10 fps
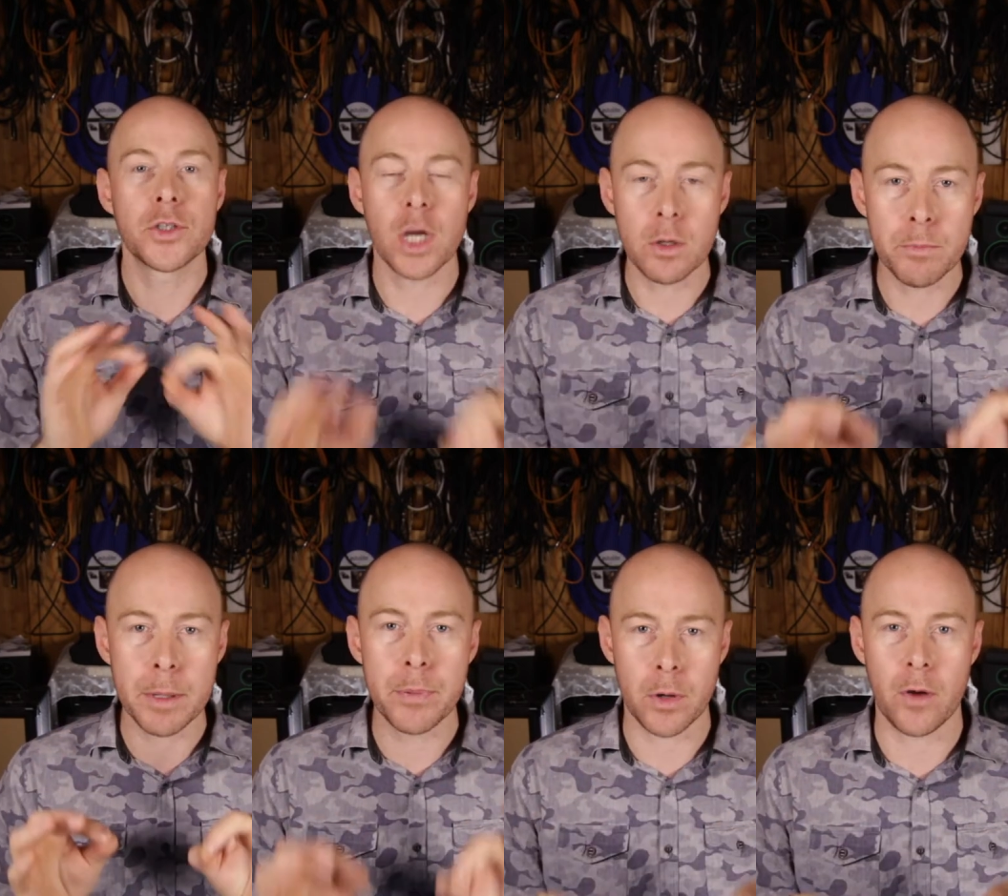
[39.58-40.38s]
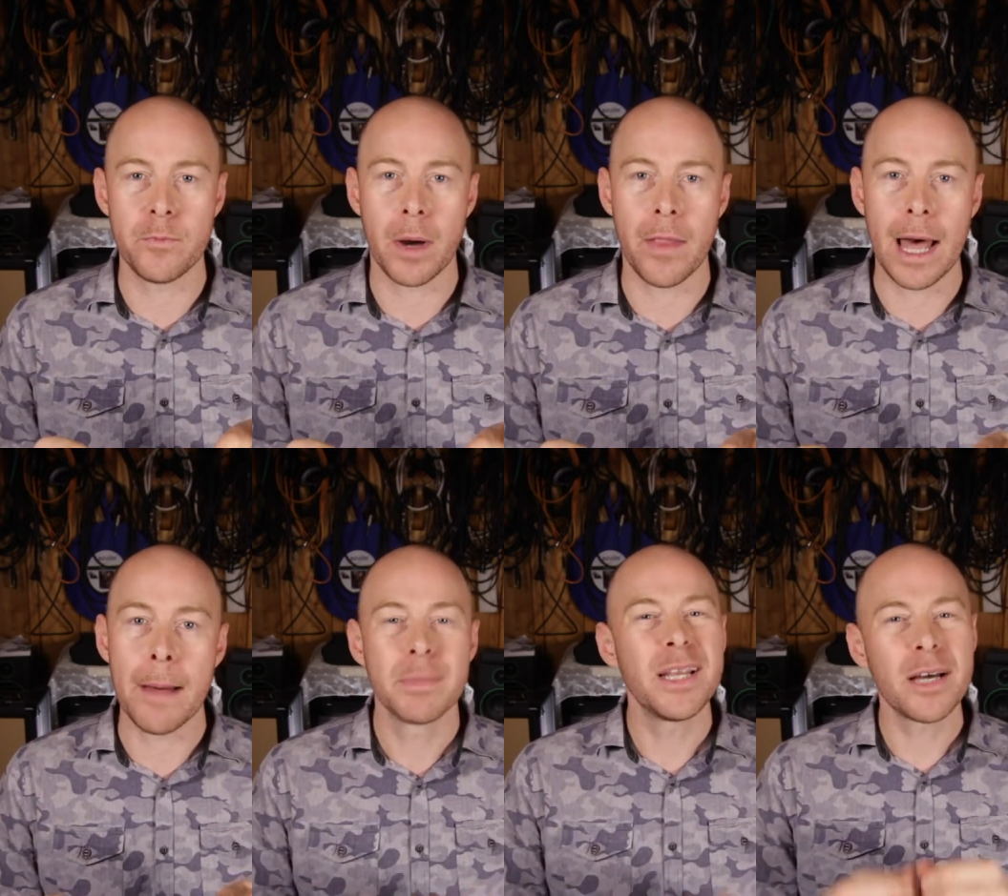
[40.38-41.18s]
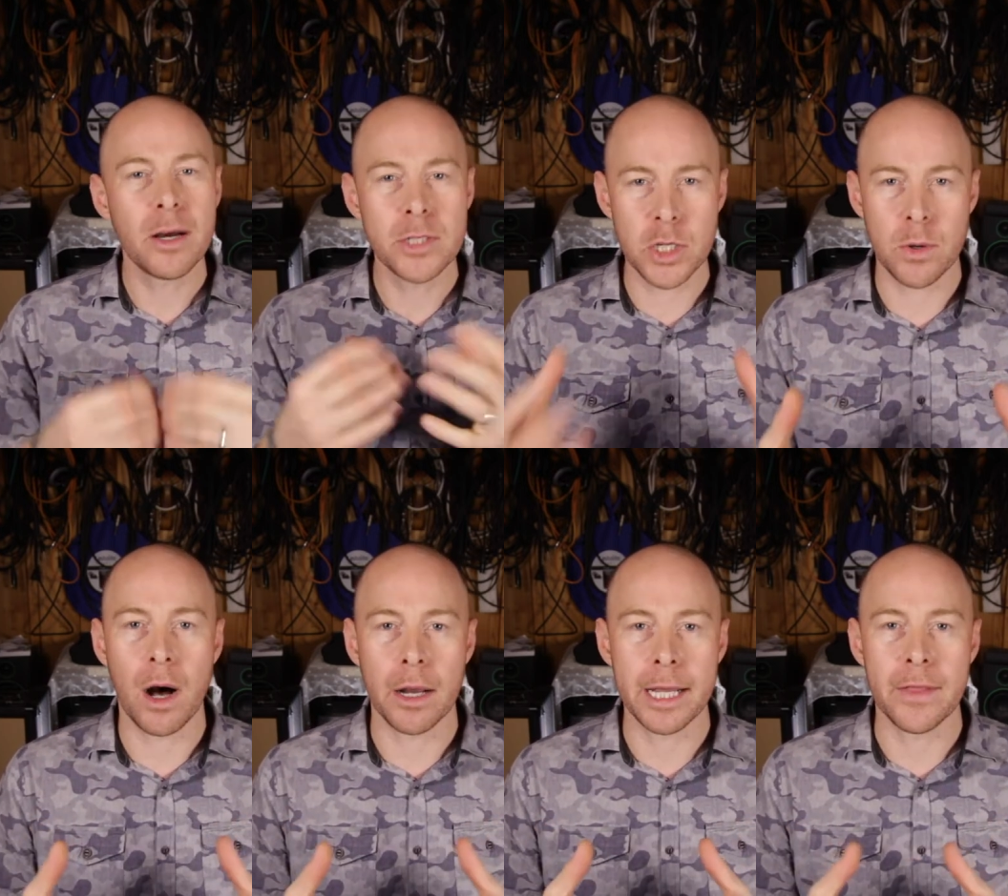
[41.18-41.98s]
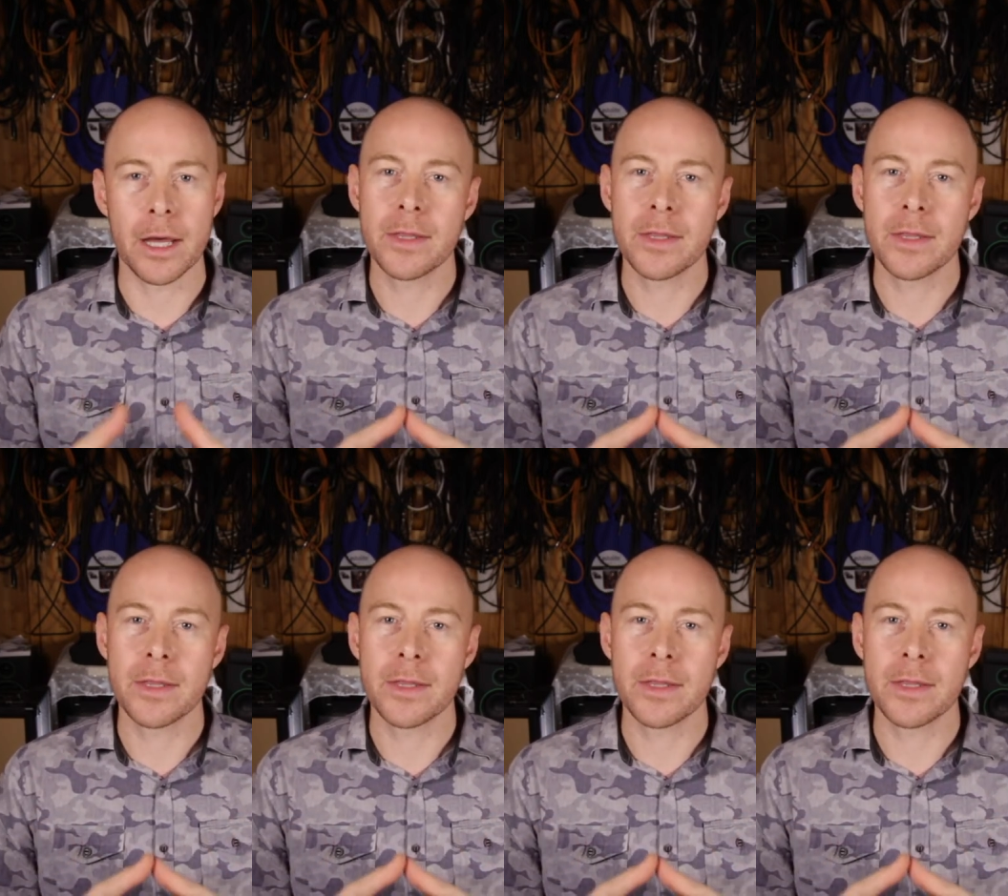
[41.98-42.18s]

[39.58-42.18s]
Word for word: don't be put off by that, but don't go too hard either.